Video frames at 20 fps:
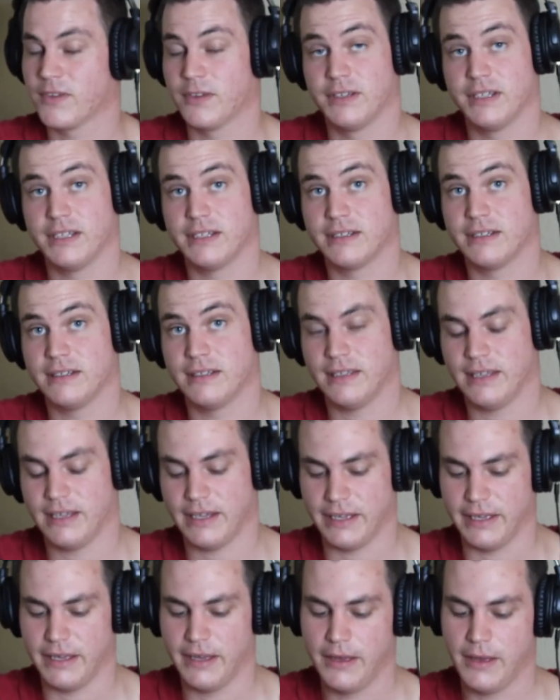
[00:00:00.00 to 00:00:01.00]
Not gonna
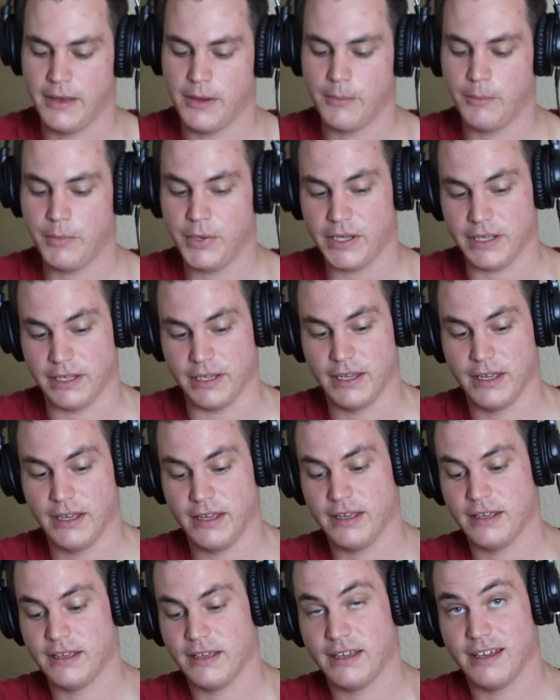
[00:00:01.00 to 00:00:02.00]
lie. But
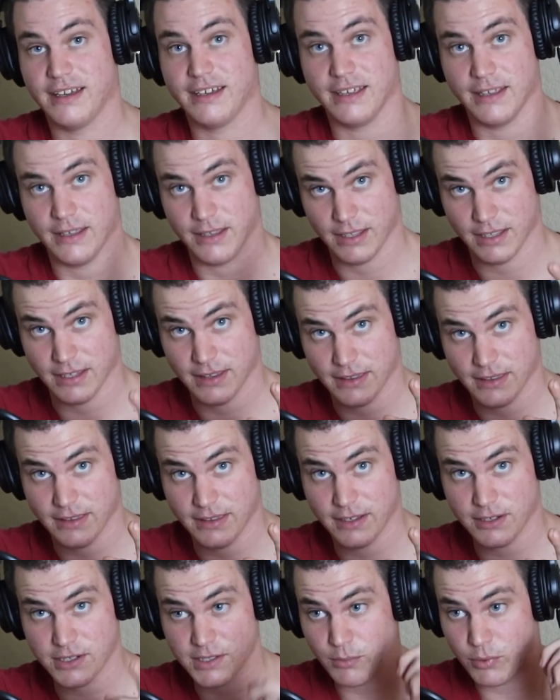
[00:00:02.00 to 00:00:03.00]

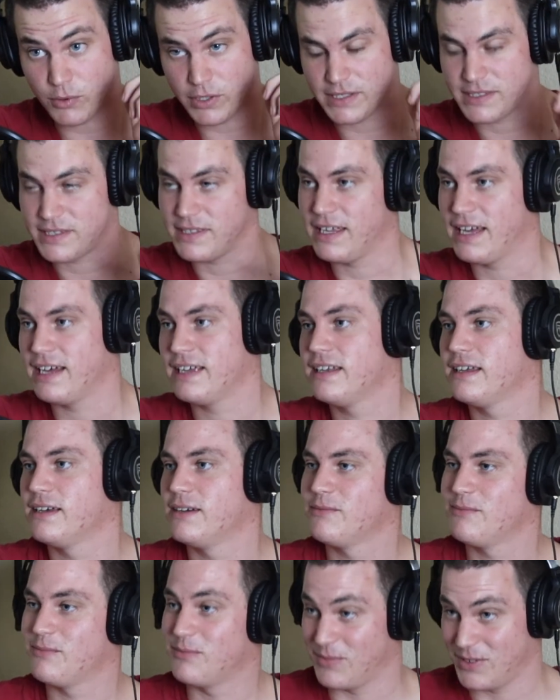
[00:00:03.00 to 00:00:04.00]
there's a point to that.
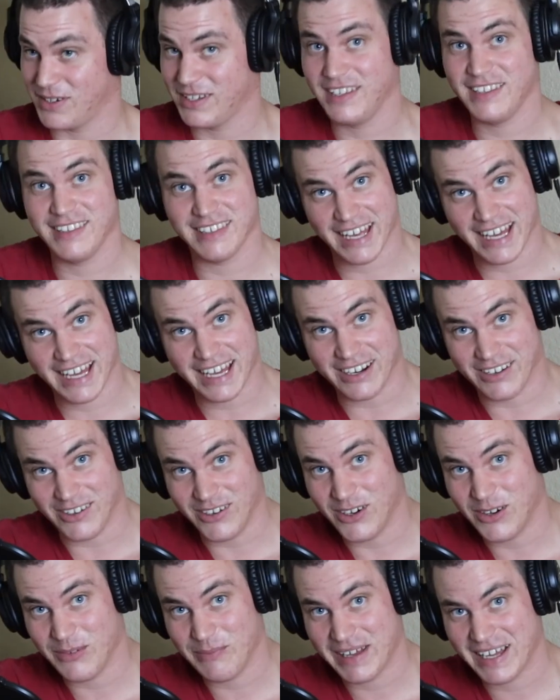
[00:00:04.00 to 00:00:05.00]
Bringing that
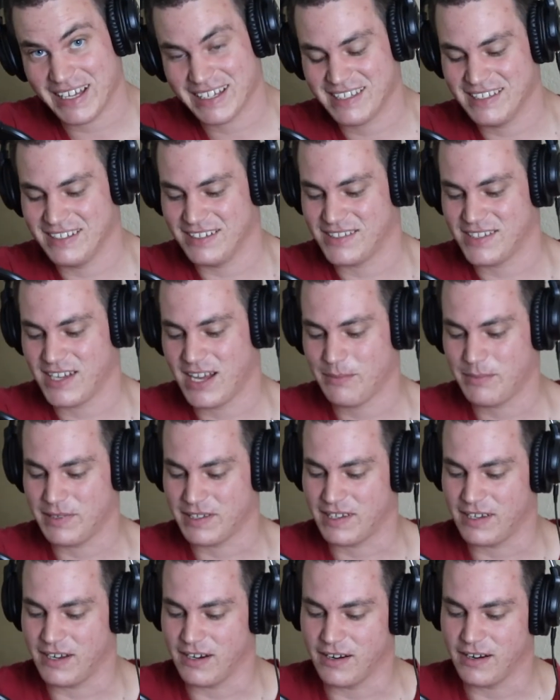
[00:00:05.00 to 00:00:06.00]
all back into
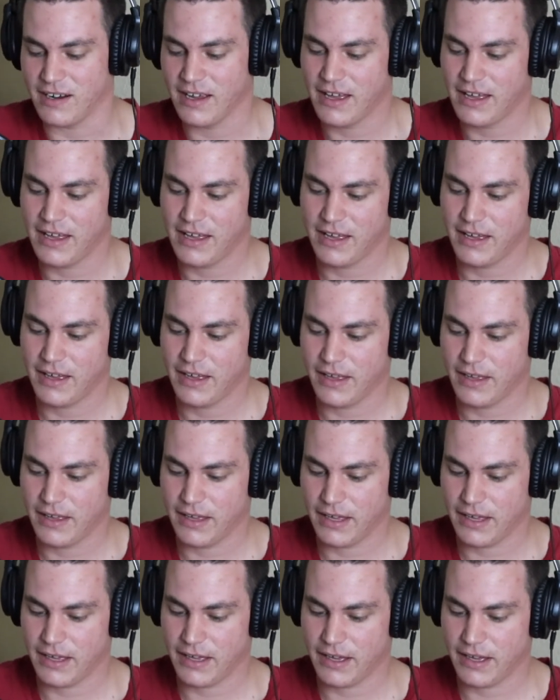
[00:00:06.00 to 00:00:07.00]
topic here,
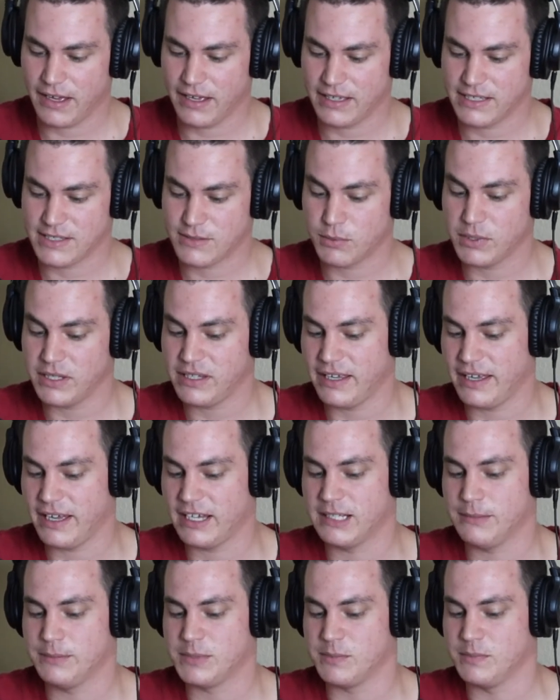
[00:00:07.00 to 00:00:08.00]
it's really
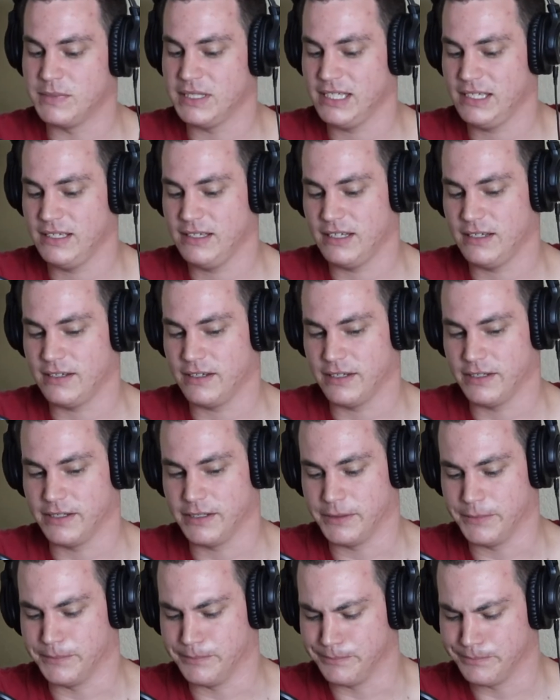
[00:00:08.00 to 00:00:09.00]
helped me
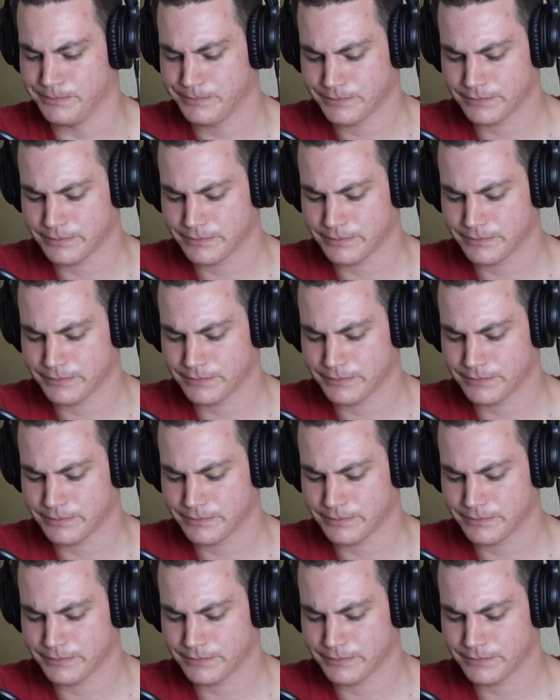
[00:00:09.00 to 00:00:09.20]
kind